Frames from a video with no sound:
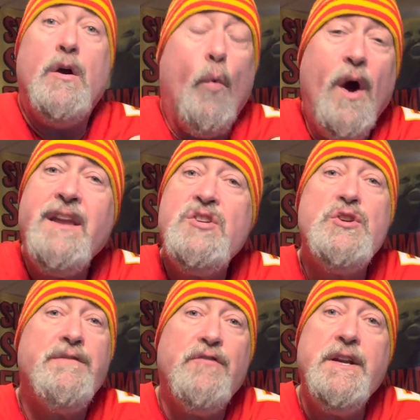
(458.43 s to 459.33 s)
What is
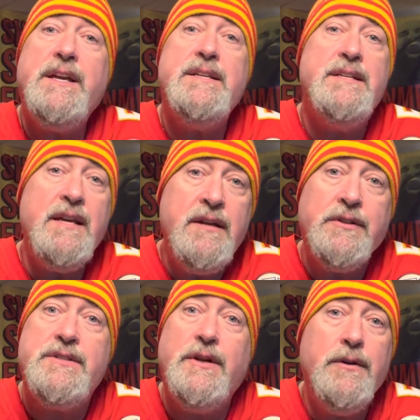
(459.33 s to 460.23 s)
your freaking deal,
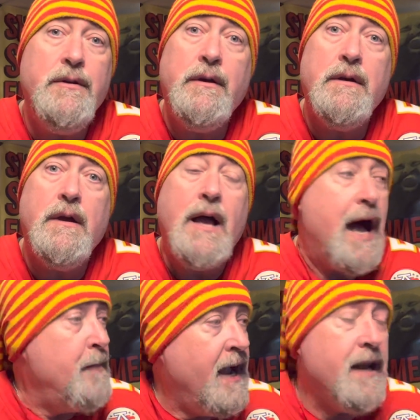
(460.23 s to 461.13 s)
dude?
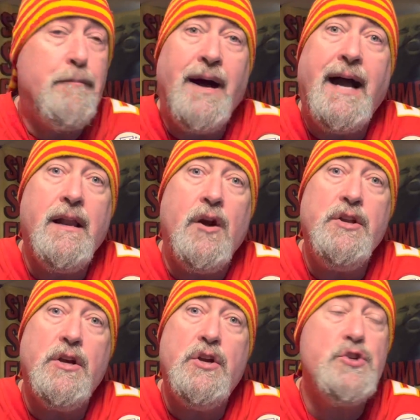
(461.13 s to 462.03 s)
I'm not going to pile on
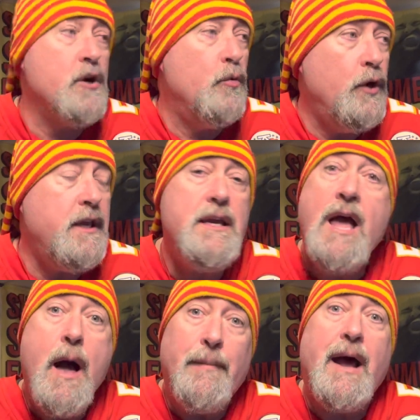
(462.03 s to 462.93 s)
you because you're a rookie,
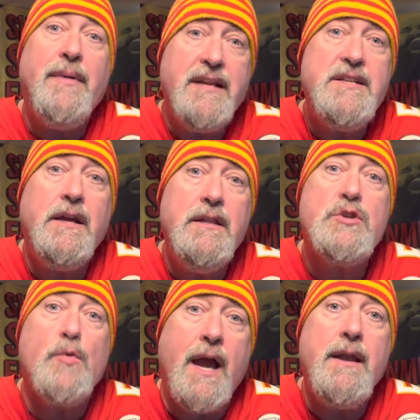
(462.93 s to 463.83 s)
but I'm going to tell you
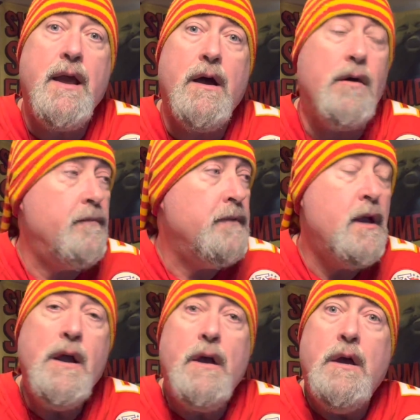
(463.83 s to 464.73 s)
this right now.
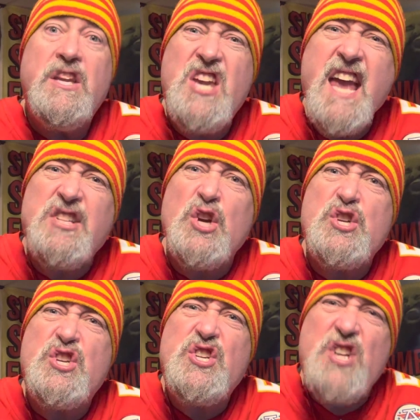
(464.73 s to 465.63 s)
Get your
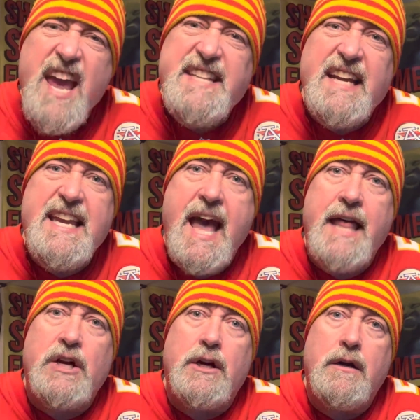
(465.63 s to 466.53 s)
shit
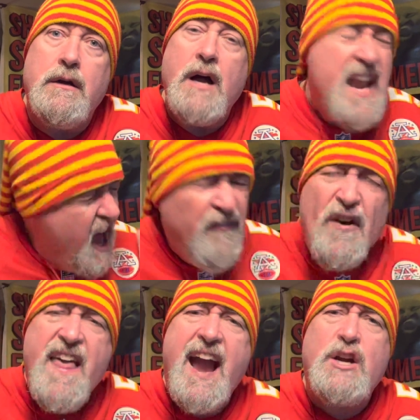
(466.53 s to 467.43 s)
together. Enough
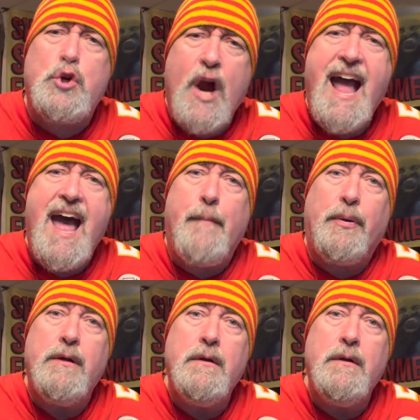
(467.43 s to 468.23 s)
of that crap.